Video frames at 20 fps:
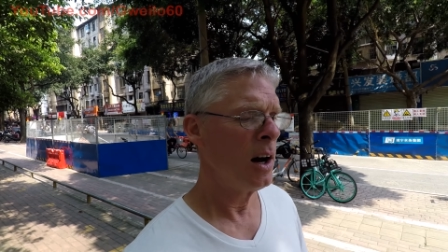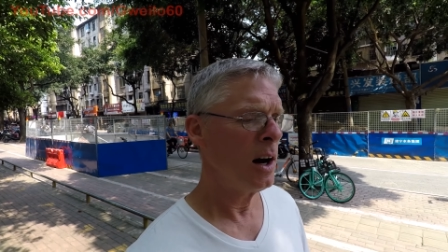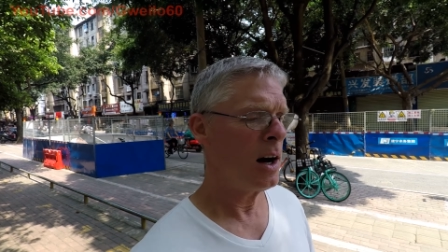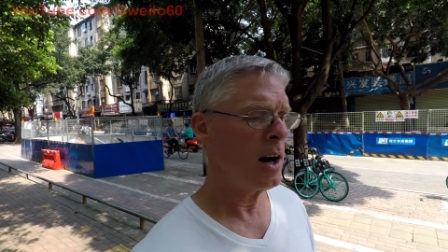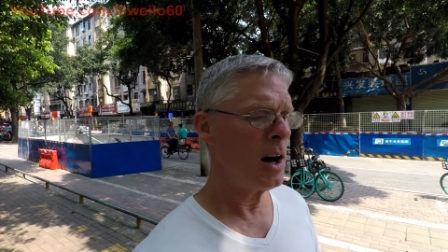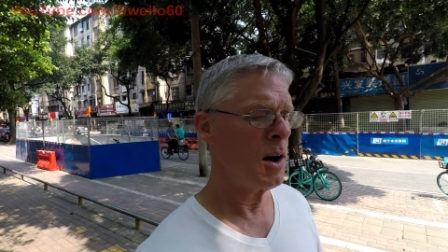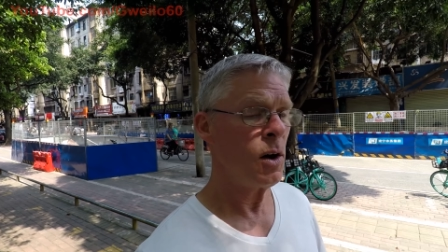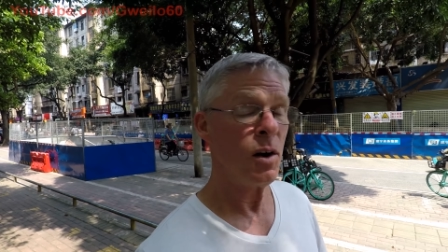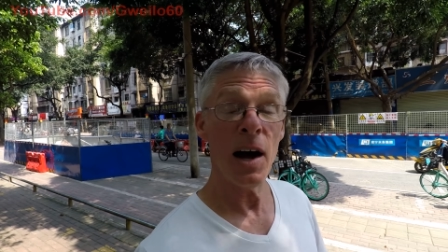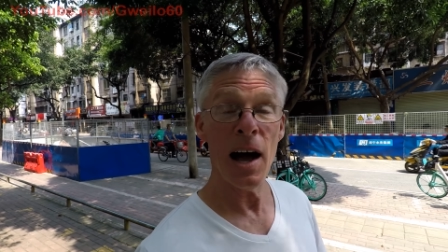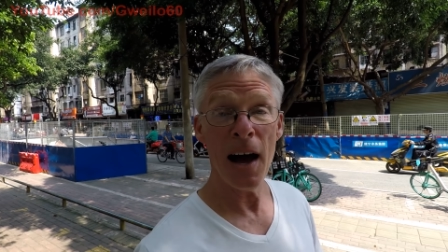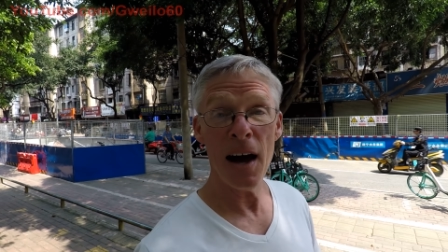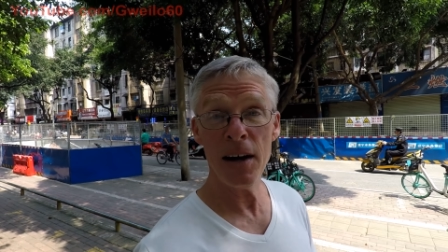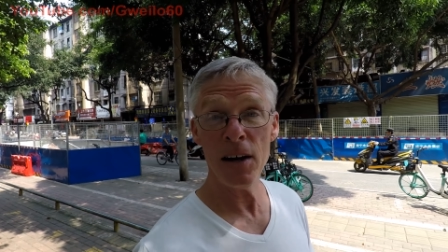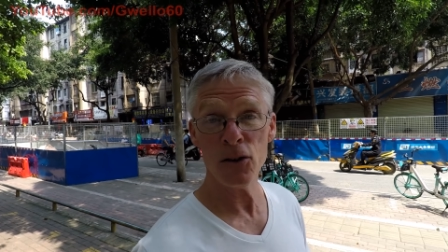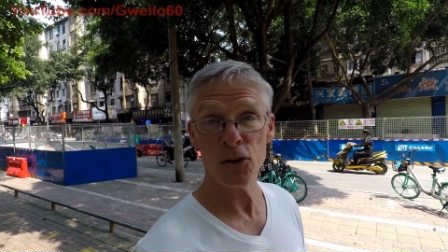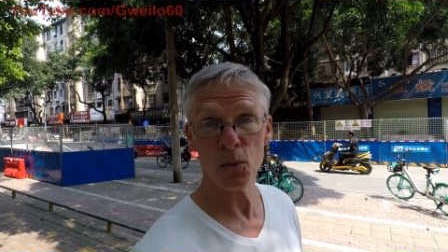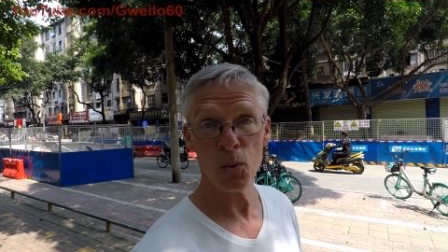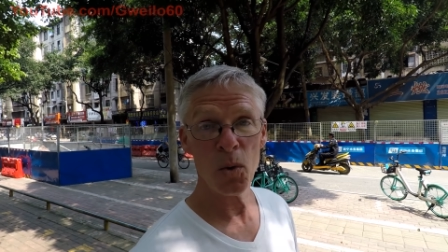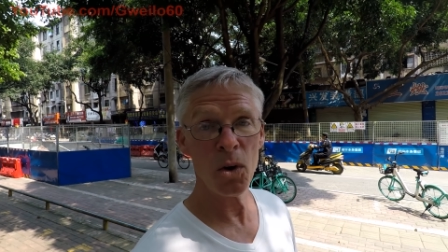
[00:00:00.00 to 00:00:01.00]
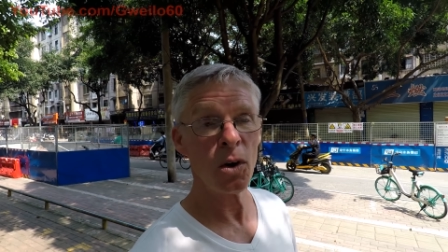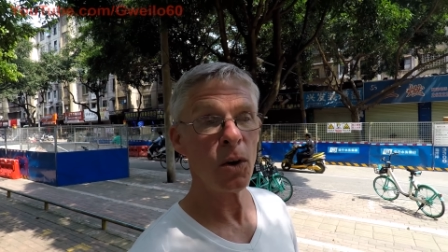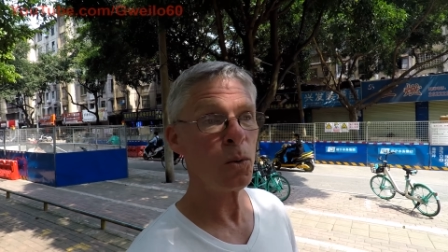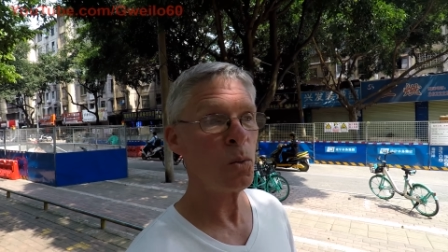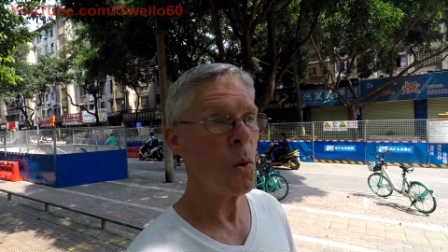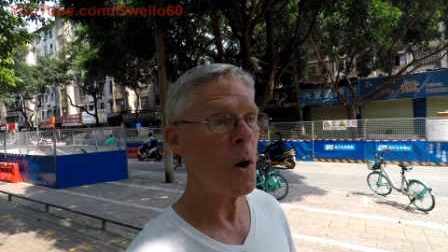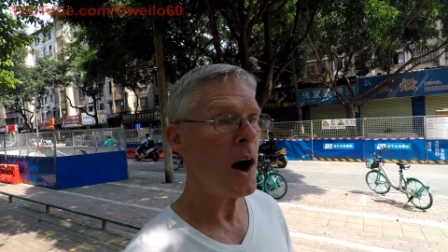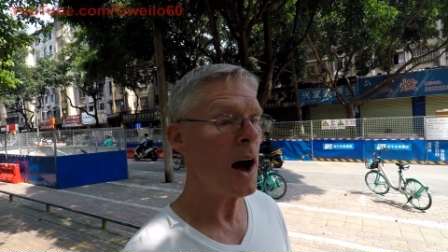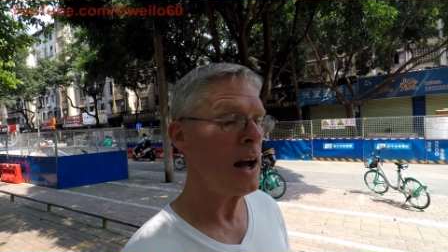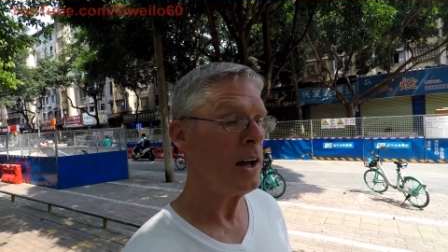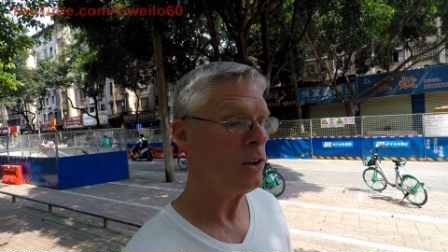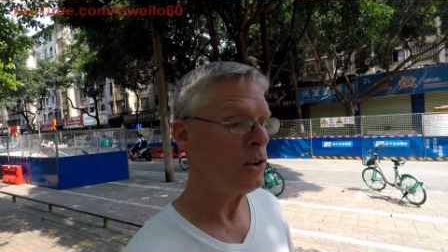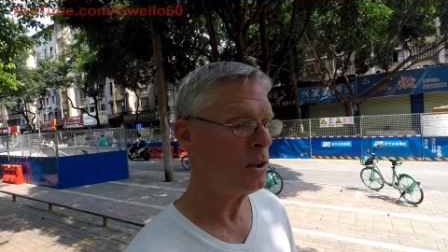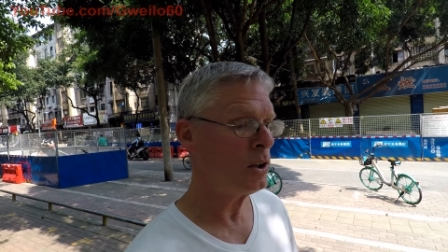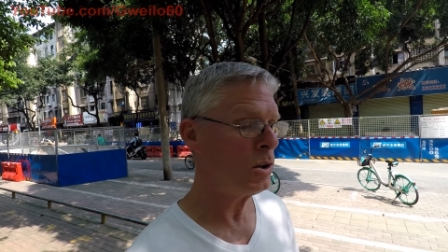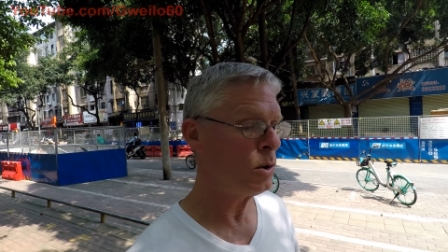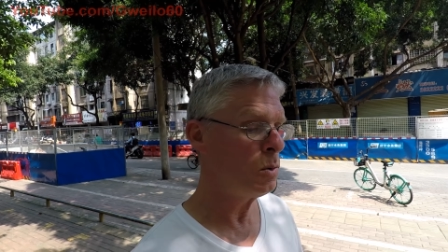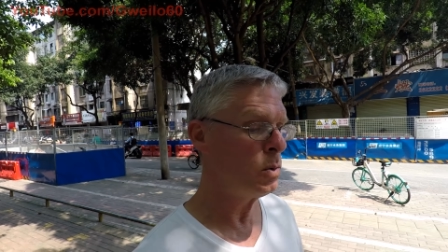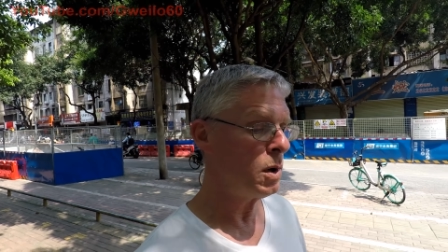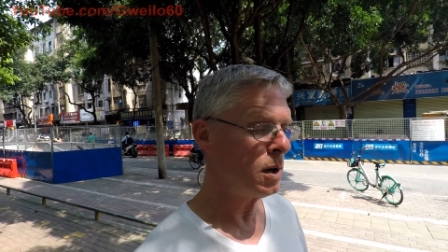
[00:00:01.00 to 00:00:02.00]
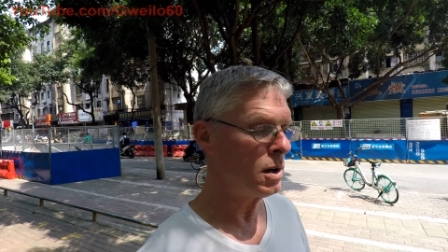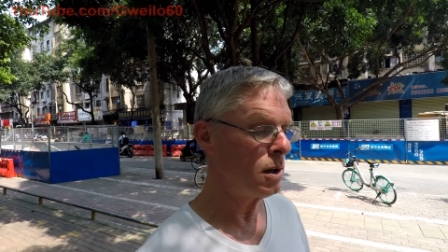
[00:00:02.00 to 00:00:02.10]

uh, and it's worldwide too.